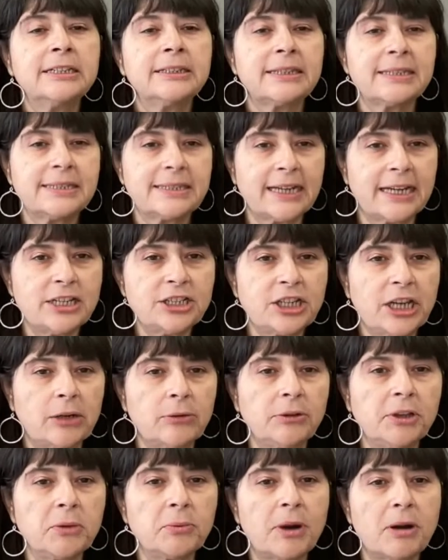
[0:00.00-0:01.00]
The sun
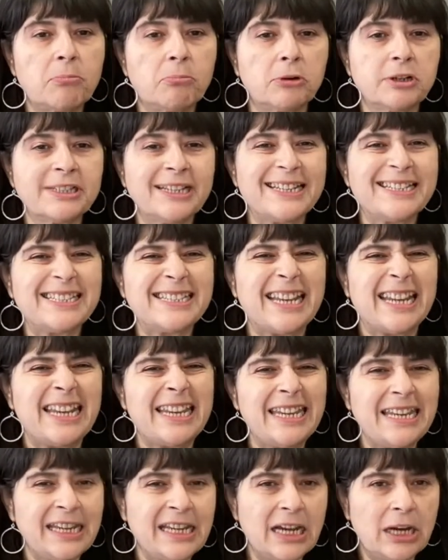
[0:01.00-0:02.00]
generally represents the
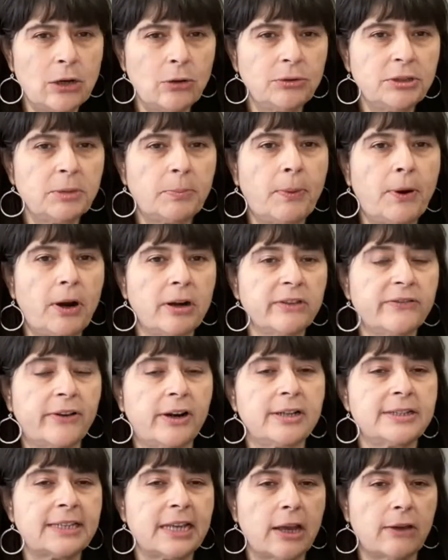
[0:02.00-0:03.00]
ego, the part of
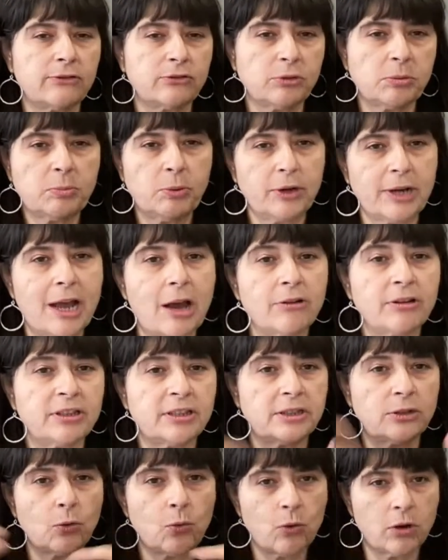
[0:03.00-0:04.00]
ourselves we put out
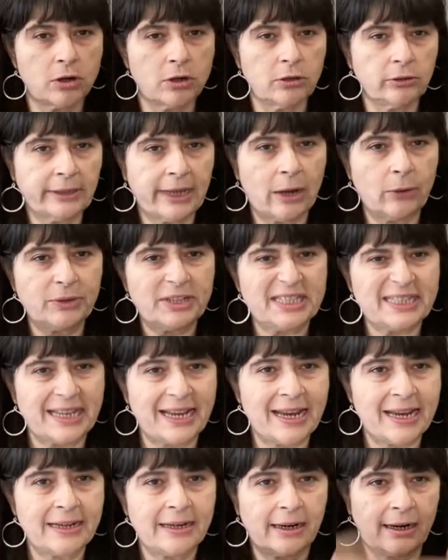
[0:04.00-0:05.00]
into the world, how we
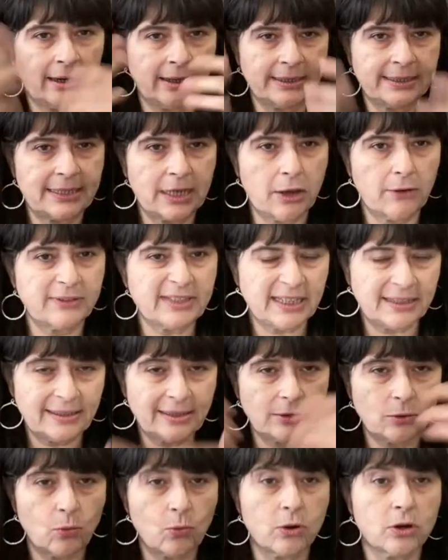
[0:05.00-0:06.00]
stand ourselves
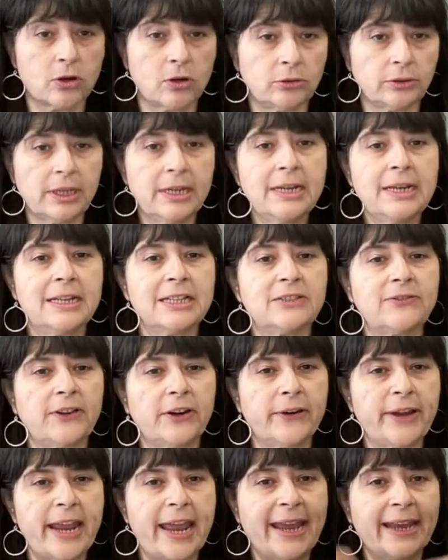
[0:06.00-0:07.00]
into the world. It's
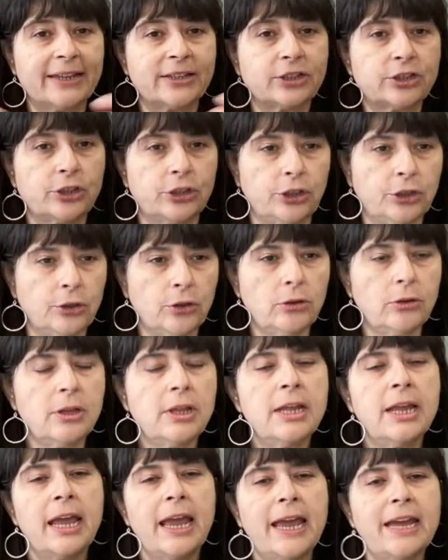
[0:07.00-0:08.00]
very external.
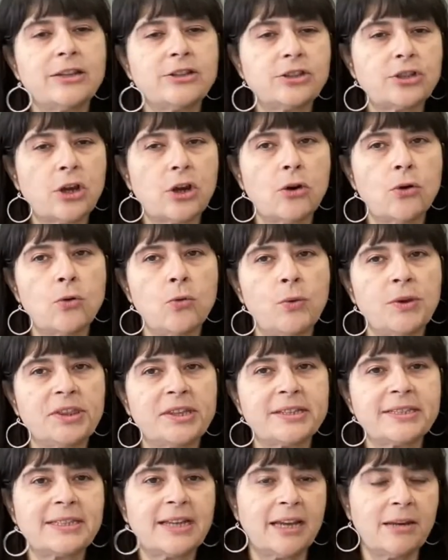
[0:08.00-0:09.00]
And so with
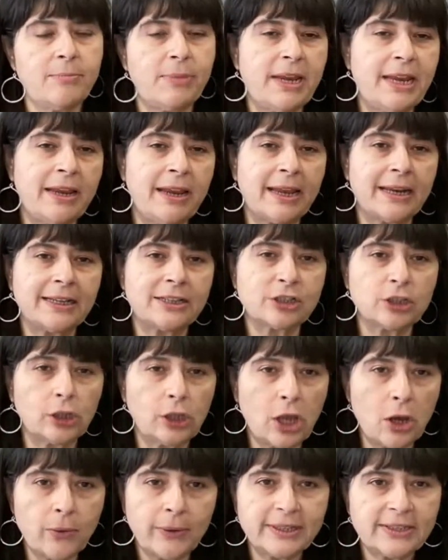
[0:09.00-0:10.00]
the sun being at its
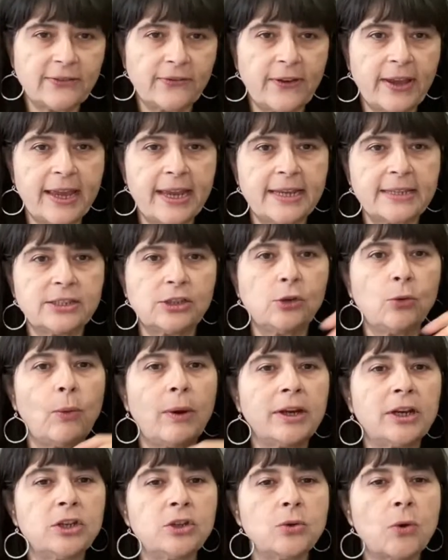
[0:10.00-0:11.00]
lowest phase, you
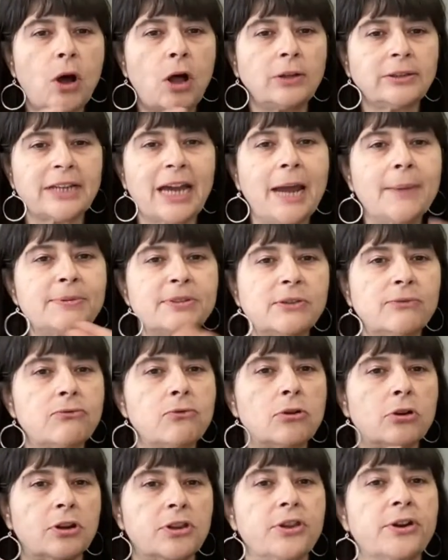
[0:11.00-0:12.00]
want to do all types of
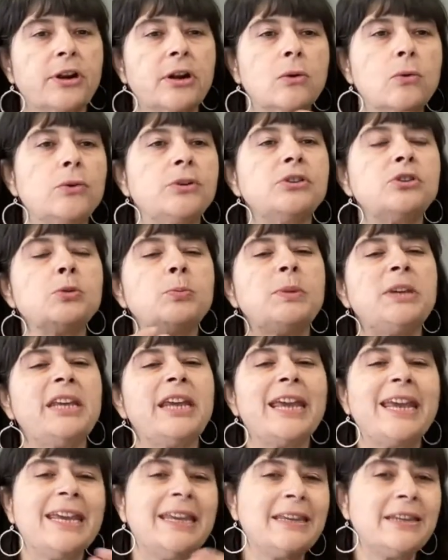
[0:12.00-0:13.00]
work that are going to
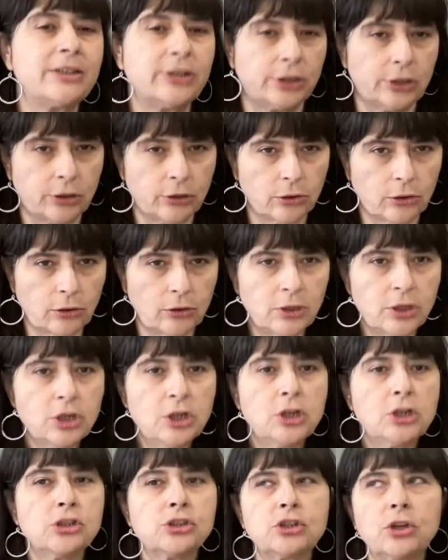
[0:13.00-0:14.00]
be internal.
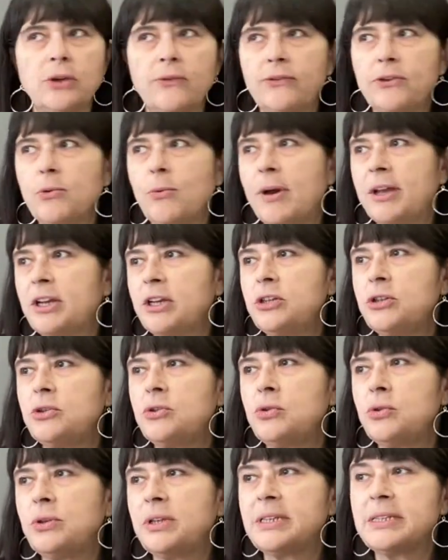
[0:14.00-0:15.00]
So if you want
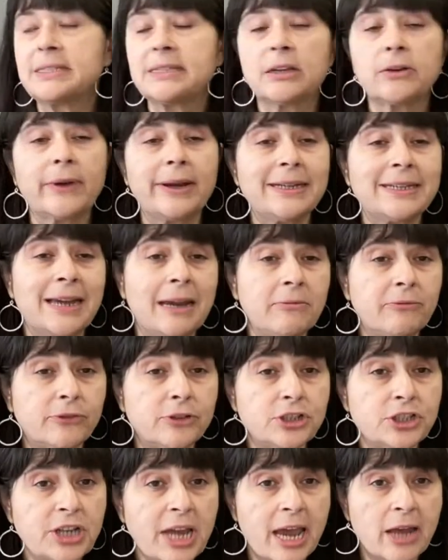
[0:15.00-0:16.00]
to this is a great time
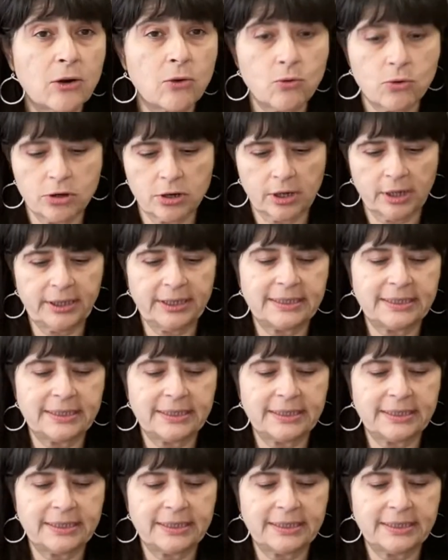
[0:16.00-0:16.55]
for shadow work.